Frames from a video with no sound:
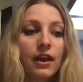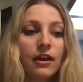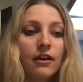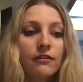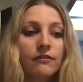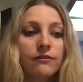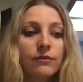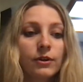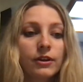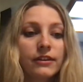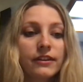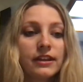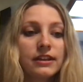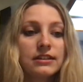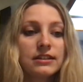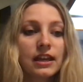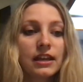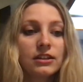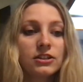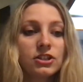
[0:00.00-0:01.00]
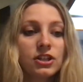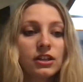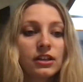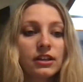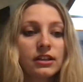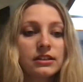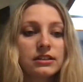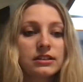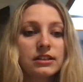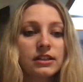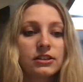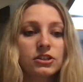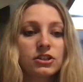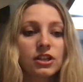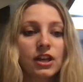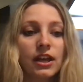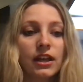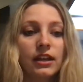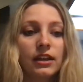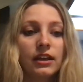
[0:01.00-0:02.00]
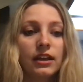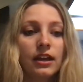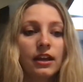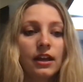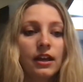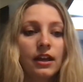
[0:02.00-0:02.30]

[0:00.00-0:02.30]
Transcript: For the attention condition,